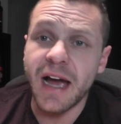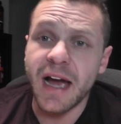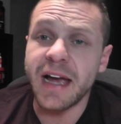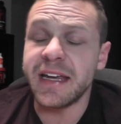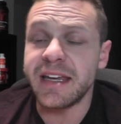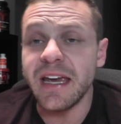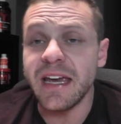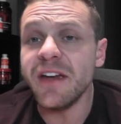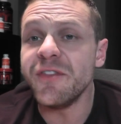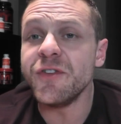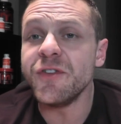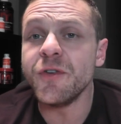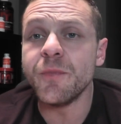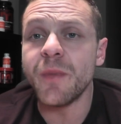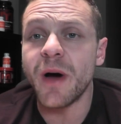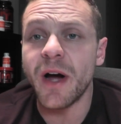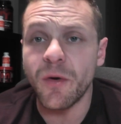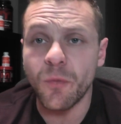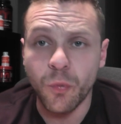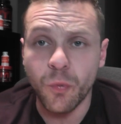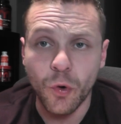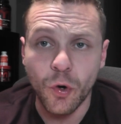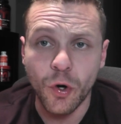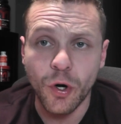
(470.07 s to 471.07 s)
I gave you
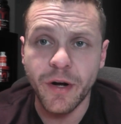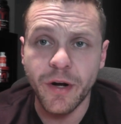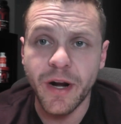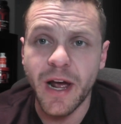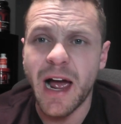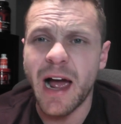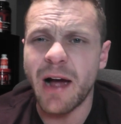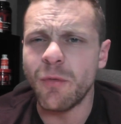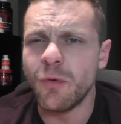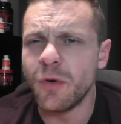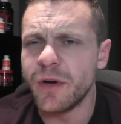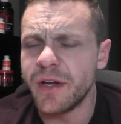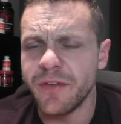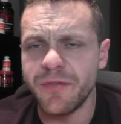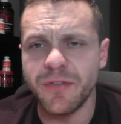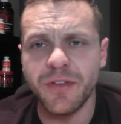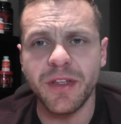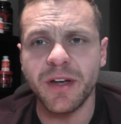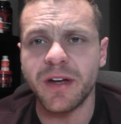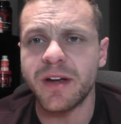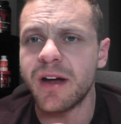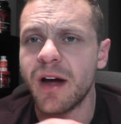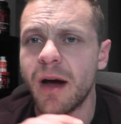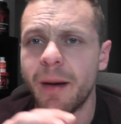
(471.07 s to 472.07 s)
my word, I will give you
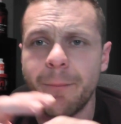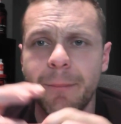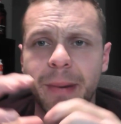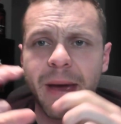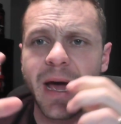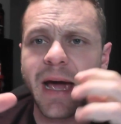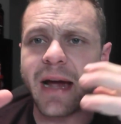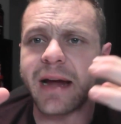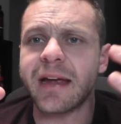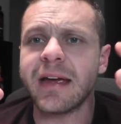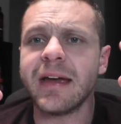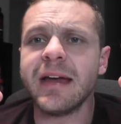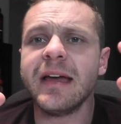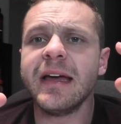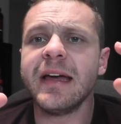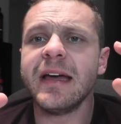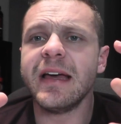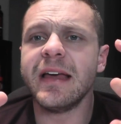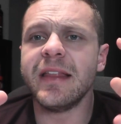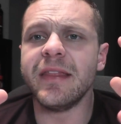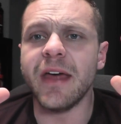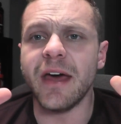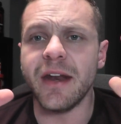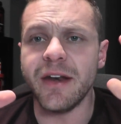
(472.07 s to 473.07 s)
the comeback
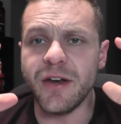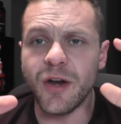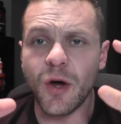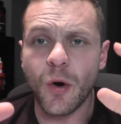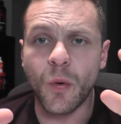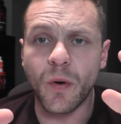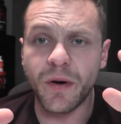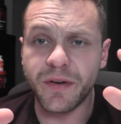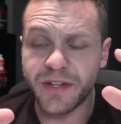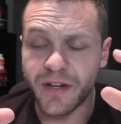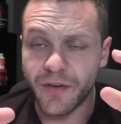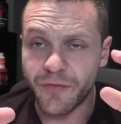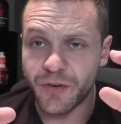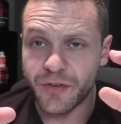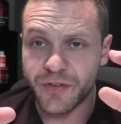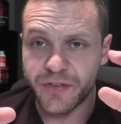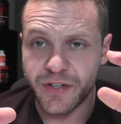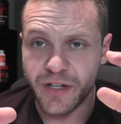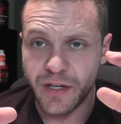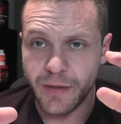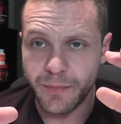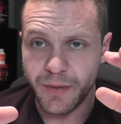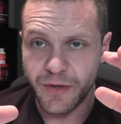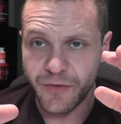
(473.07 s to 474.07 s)
that no one's ever
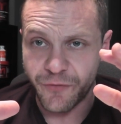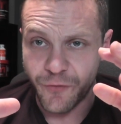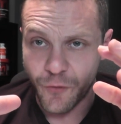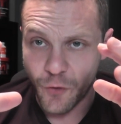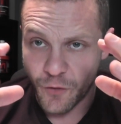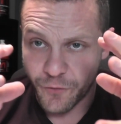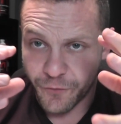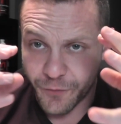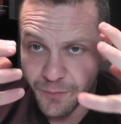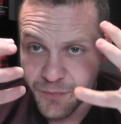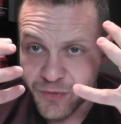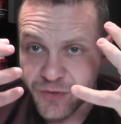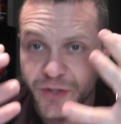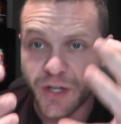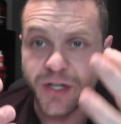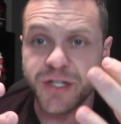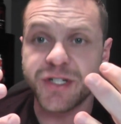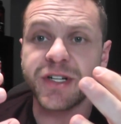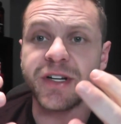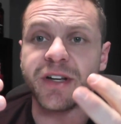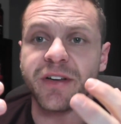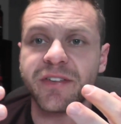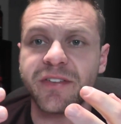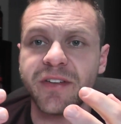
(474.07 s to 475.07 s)
seen before from
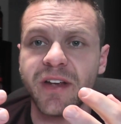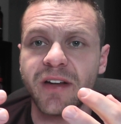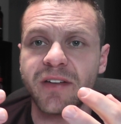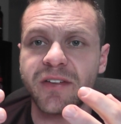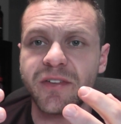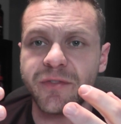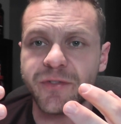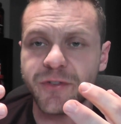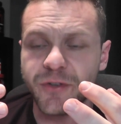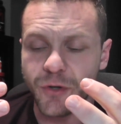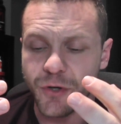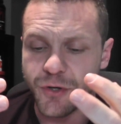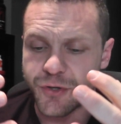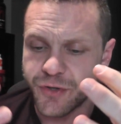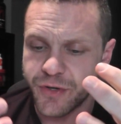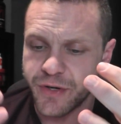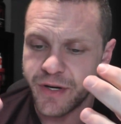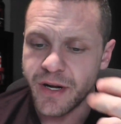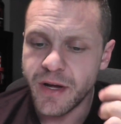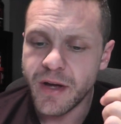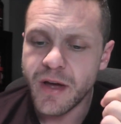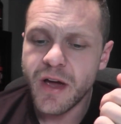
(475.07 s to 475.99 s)
such an extensive surgery.